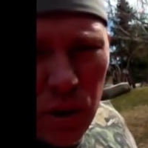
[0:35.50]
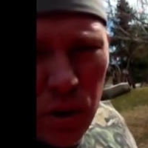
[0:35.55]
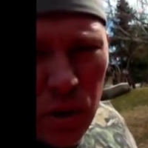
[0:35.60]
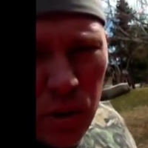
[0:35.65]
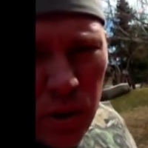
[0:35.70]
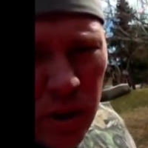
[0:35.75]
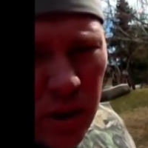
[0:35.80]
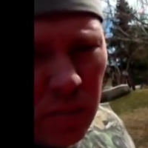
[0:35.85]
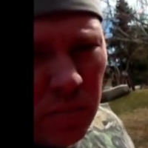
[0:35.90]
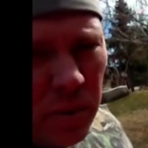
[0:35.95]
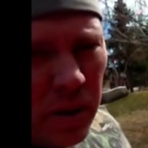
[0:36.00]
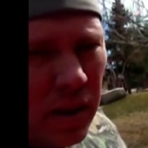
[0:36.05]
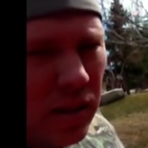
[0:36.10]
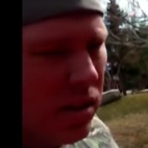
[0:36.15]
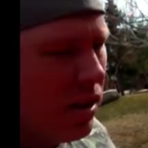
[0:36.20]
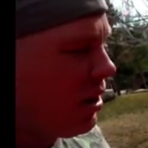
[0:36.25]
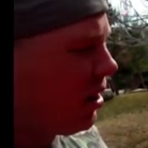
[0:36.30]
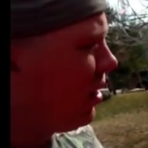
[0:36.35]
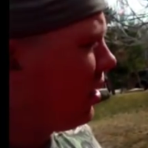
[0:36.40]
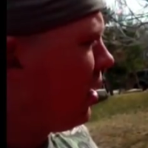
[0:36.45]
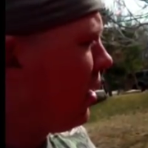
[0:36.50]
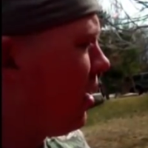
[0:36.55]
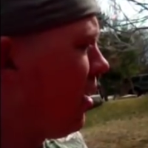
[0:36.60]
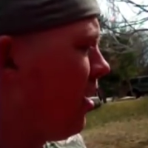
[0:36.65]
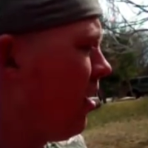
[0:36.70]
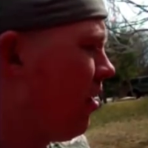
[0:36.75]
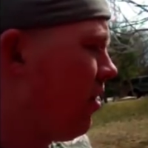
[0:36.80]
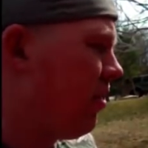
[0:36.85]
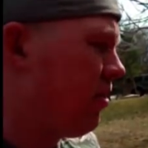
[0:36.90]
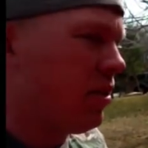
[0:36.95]
real quick. Basically,
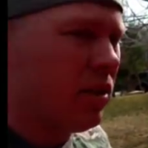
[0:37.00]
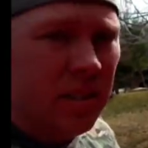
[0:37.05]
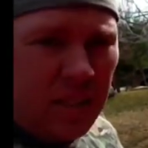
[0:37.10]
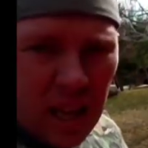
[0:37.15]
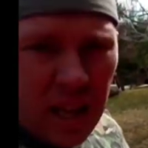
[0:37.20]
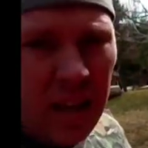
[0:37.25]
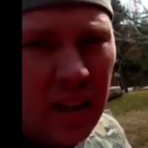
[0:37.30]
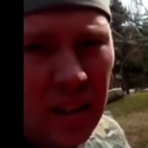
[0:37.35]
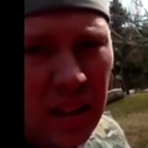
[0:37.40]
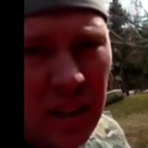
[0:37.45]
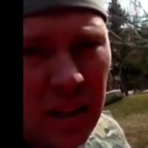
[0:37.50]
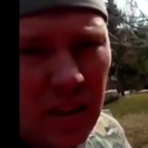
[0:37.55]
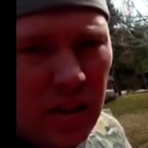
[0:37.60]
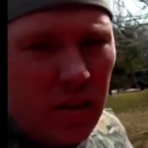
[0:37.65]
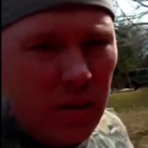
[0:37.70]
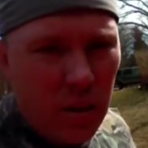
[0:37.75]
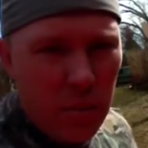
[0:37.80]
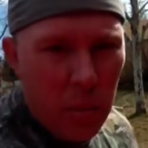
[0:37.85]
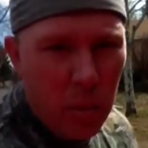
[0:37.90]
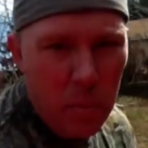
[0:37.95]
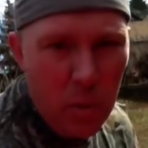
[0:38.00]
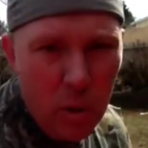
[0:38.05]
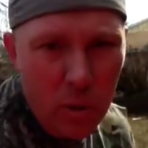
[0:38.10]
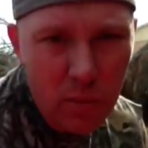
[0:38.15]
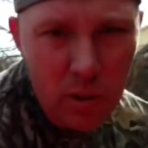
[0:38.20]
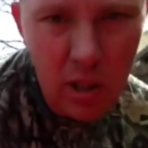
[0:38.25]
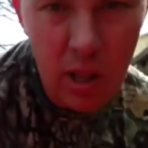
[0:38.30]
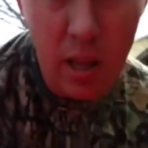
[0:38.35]
there's a technique to it. I'm going to move to